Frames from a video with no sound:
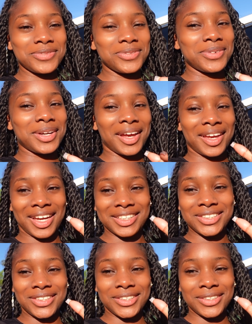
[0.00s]
When I catch
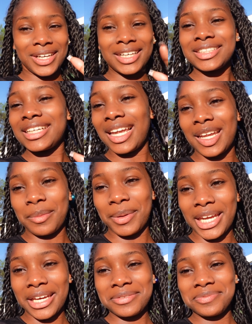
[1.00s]
y'all. I'll see y'all in a
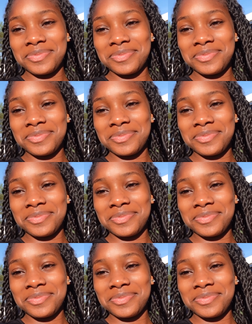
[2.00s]
minute.